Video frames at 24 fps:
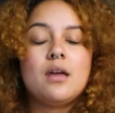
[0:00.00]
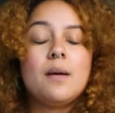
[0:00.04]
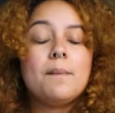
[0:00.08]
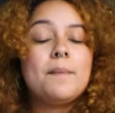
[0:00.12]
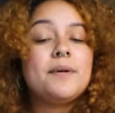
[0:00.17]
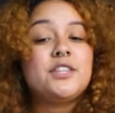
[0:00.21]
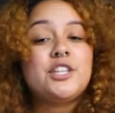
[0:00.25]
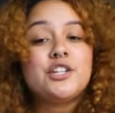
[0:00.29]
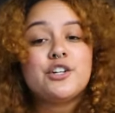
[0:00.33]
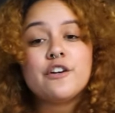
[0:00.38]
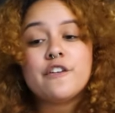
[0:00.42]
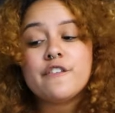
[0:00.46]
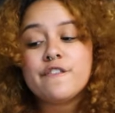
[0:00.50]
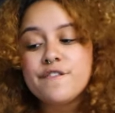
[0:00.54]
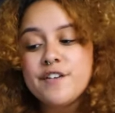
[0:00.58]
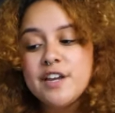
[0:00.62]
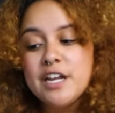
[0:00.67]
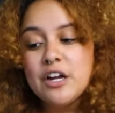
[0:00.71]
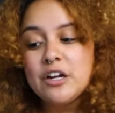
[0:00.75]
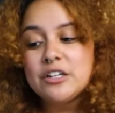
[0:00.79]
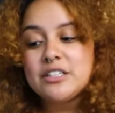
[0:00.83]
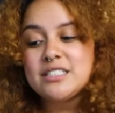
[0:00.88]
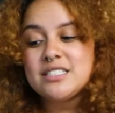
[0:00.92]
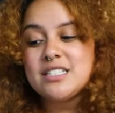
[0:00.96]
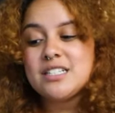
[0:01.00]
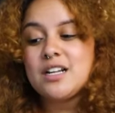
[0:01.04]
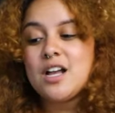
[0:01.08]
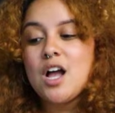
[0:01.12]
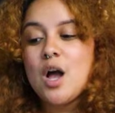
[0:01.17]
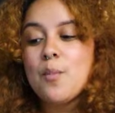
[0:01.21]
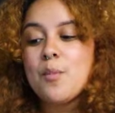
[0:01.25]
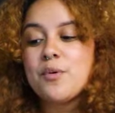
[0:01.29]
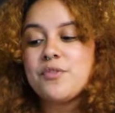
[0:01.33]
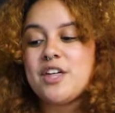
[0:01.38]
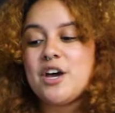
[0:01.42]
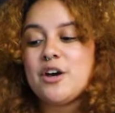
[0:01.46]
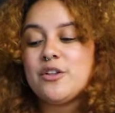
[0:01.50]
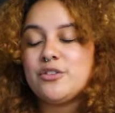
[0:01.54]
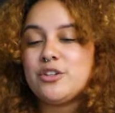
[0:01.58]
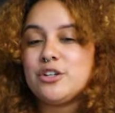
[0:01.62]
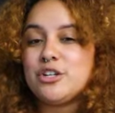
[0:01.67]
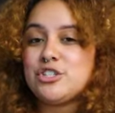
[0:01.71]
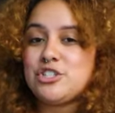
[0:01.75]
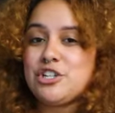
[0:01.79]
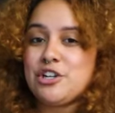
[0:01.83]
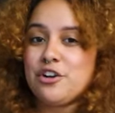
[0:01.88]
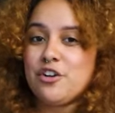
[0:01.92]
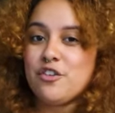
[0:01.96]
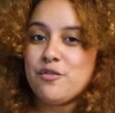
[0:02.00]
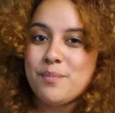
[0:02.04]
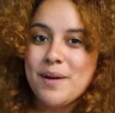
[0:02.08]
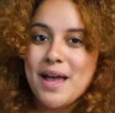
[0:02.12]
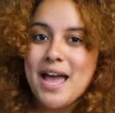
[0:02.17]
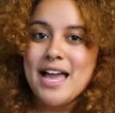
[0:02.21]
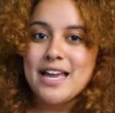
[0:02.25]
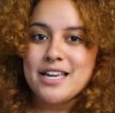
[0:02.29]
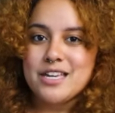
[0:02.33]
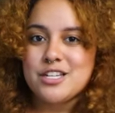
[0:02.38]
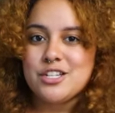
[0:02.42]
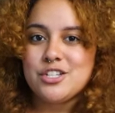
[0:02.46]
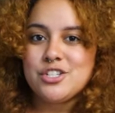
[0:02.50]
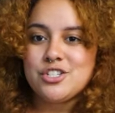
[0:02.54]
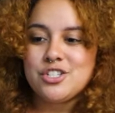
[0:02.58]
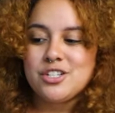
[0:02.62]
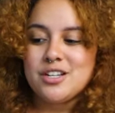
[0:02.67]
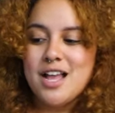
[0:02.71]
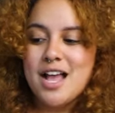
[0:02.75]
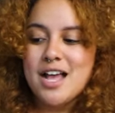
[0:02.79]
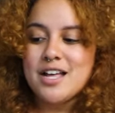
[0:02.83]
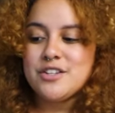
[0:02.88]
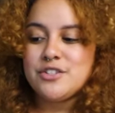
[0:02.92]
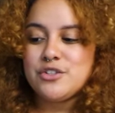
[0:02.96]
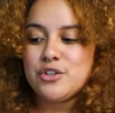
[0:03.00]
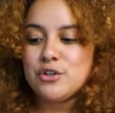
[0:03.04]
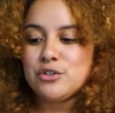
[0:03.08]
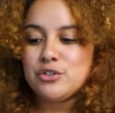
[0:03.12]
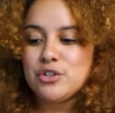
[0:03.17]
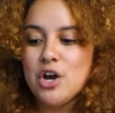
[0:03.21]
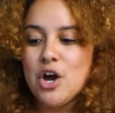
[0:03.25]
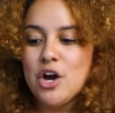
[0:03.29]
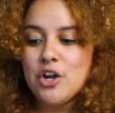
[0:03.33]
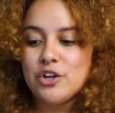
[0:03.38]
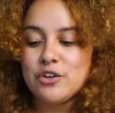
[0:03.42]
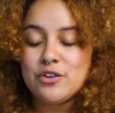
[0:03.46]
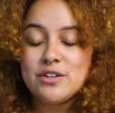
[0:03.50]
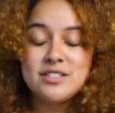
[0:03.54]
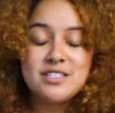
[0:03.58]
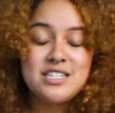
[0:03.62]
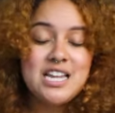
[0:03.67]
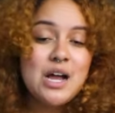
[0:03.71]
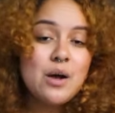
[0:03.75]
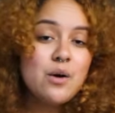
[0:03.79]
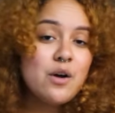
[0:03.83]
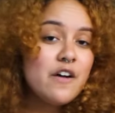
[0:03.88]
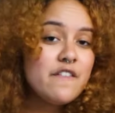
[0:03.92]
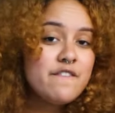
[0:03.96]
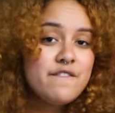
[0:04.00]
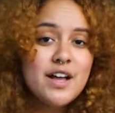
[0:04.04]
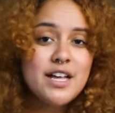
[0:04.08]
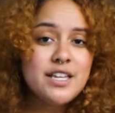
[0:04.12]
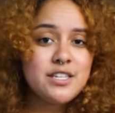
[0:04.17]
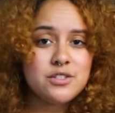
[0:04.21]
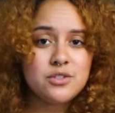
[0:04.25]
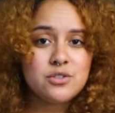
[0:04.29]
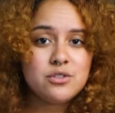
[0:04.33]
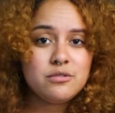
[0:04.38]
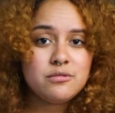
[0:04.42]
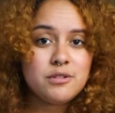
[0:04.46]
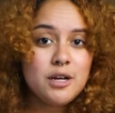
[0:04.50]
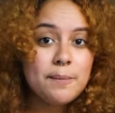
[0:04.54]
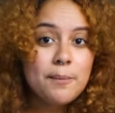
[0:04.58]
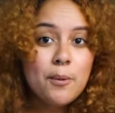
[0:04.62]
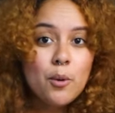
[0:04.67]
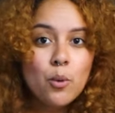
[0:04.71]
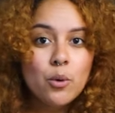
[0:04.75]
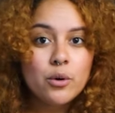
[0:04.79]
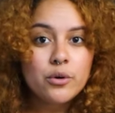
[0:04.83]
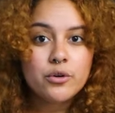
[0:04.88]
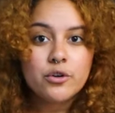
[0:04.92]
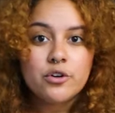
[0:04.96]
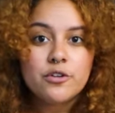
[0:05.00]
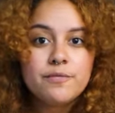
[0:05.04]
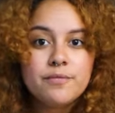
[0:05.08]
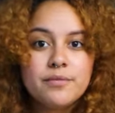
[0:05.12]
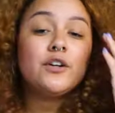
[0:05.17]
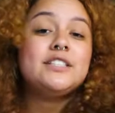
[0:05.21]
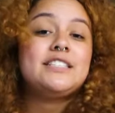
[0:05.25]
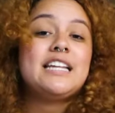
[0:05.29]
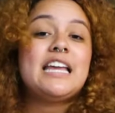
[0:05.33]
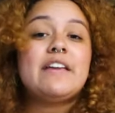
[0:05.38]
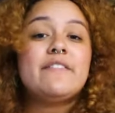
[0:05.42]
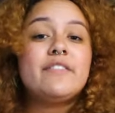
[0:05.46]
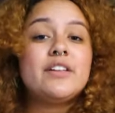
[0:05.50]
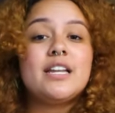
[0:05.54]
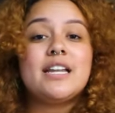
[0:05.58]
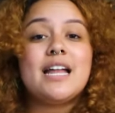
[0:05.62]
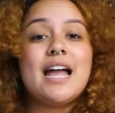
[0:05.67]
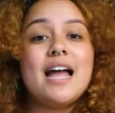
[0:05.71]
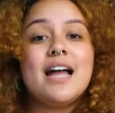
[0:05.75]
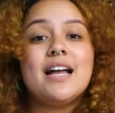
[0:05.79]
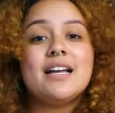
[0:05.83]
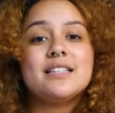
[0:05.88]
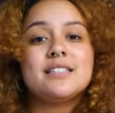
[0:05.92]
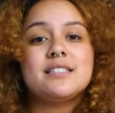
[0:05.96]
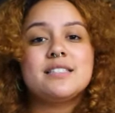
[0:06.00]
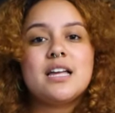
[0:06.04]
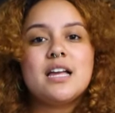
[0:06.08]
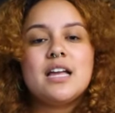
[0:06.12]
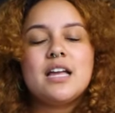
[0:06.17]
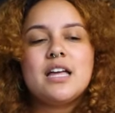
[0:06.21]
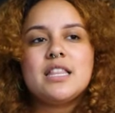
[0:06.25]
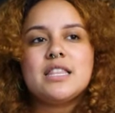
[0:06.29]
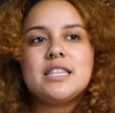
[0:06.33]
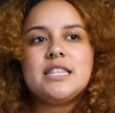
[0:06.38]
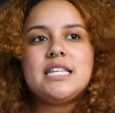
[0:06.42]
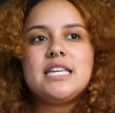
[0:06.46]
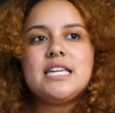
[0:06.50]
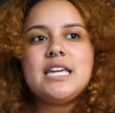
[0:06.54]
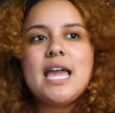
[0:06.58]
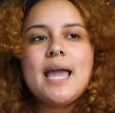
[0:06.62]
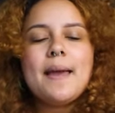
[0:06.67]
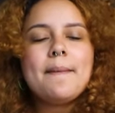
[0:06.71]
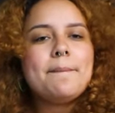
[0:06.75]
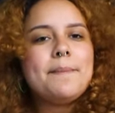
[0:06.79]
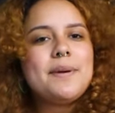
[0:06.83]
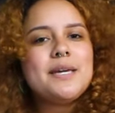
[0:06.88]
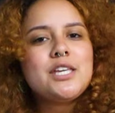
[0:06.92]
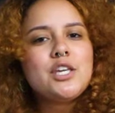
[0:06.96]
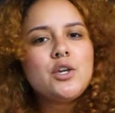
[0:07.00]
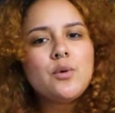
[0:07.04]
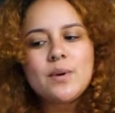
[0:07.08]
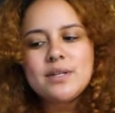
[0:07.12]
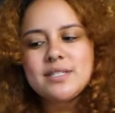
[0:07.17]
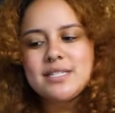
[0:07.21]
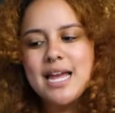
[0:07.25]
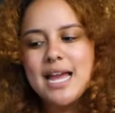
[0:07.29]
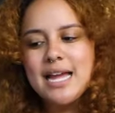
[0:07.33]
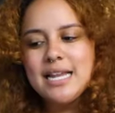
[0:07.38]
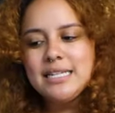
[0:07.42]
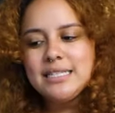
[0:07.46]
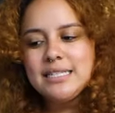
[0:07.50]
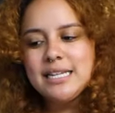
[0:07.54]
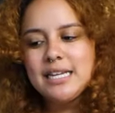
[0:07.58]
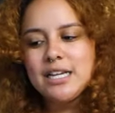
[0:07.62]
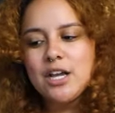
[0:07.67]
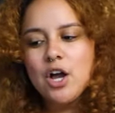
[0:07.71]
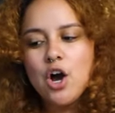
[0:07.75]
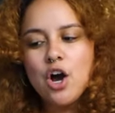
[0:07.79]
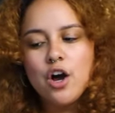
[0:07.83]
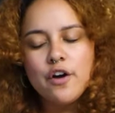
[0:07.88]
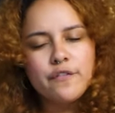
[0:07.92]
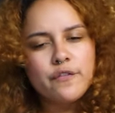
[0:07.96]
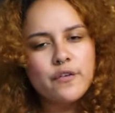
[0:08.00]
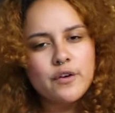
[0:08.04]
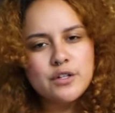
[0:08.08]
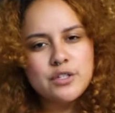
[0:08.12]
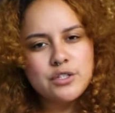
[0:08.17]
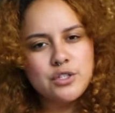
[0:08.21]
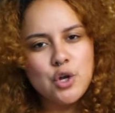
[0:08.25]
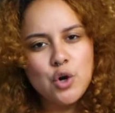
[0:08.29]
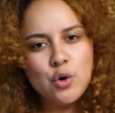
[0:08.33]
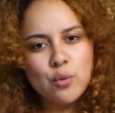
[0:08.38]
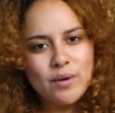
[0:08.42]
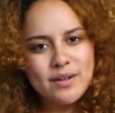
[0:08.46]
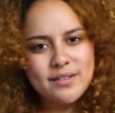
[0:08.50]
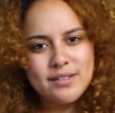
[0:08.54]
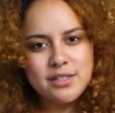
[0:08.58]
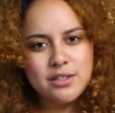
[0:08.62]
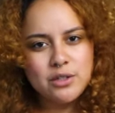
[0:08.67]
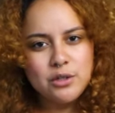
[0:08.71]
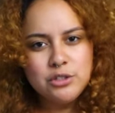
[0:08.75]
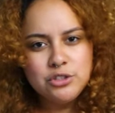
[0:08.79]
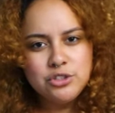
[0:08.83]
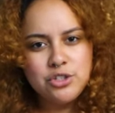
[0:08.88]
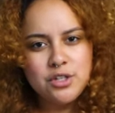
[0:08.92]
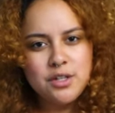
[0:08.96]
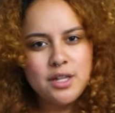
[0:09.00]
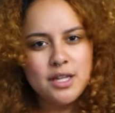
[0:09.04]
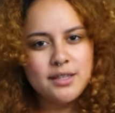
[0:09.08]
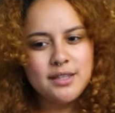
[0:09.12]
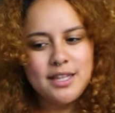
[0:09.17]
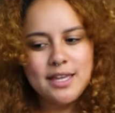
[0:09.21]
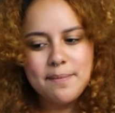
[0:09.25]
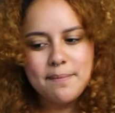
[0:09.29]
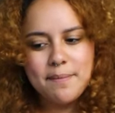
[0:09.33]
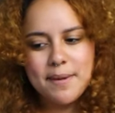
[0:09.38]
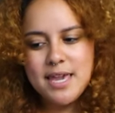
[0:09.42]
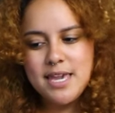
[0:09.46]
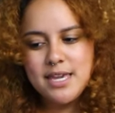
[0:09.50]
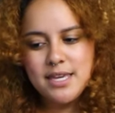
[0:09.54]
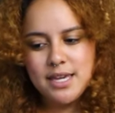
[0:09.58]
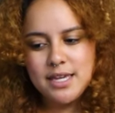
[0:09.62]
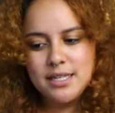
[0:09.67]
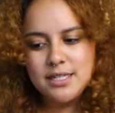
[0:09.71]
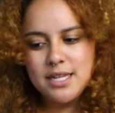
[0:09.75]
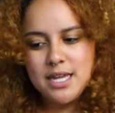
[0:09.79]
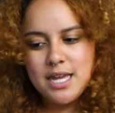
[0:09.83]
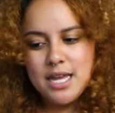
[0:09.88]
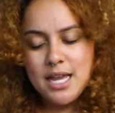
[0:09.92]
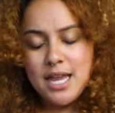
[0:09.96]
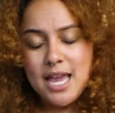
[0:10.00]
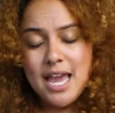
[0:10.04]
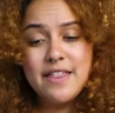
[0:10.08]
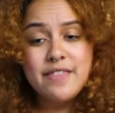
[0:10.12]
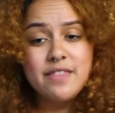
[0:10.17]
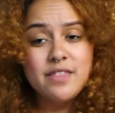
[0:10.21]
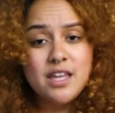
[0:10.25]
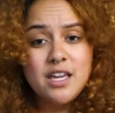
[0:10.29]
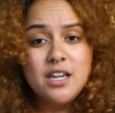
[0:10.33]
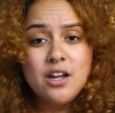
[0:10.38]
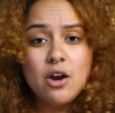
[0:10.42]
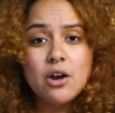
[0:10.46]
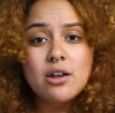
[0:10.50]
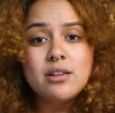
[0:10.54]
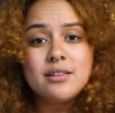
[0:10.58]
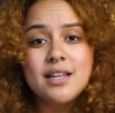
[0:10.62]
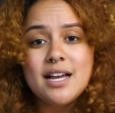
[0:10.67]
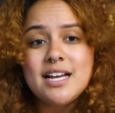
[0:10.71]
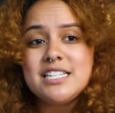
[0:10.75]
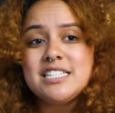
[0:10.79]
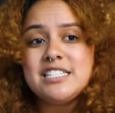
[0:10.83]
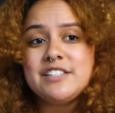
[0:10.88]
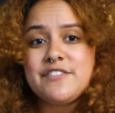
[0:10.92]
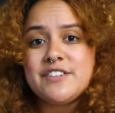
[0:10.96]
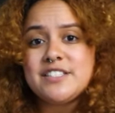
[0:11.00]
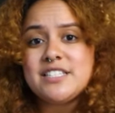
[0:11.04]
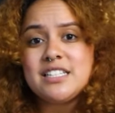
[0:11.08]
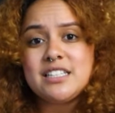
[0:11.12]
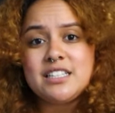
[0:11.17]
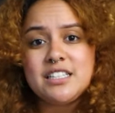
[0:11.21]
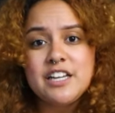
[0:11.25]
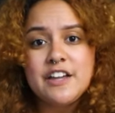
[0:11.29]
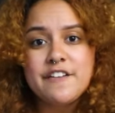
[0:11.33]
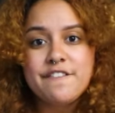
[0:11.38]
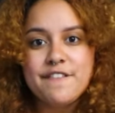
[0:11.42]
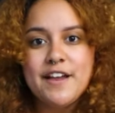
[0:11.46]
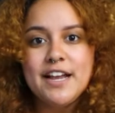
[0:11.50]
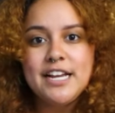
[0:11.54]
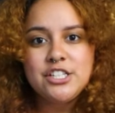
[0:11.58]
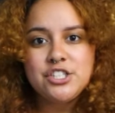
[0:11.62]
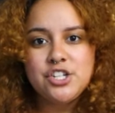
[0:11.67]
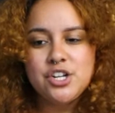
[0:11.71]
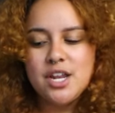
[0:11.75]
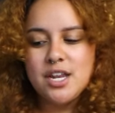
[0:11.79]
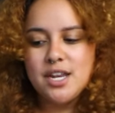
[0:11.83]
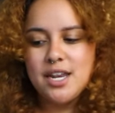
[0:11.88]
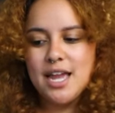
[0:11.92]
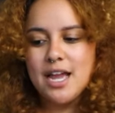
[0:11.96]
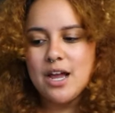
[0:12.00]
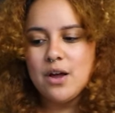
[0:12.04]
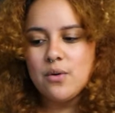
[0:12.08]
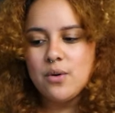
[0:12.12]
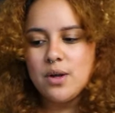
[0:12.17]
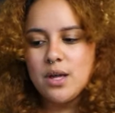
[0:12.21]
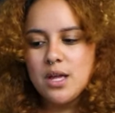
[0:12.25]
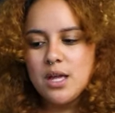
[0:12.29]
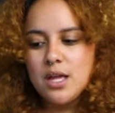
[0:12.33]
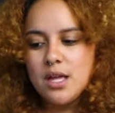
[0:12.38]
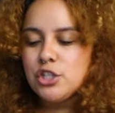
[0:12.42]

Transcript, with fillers: But their affair doesn't come without their share of baggage, as their daughter is now a vessel, a portal. For David and S, the ambiguous ending offers no resolution that they make it, and they are less physically affectionate now.